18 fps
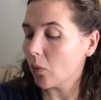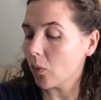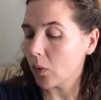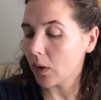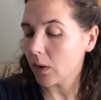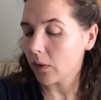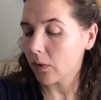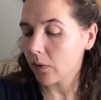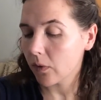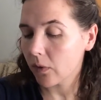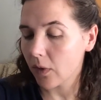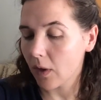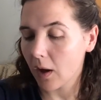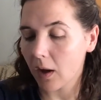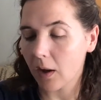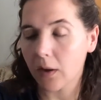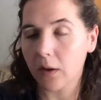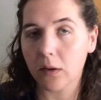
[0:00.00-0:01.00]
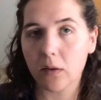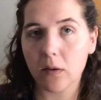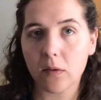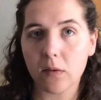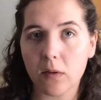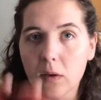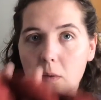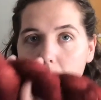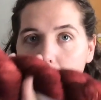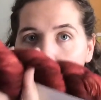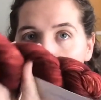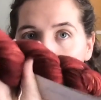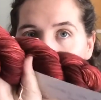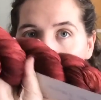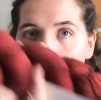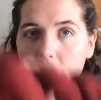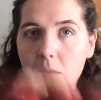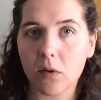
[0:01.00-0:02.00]
with to see what
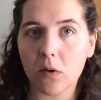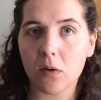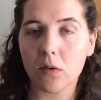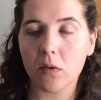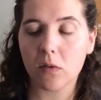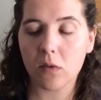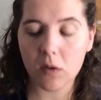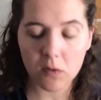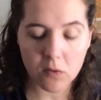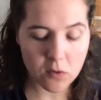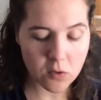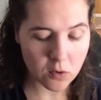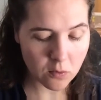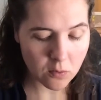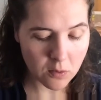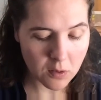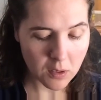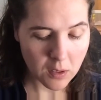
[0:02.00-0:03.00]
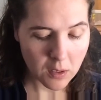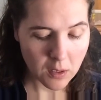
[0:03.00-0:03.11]
this turns into.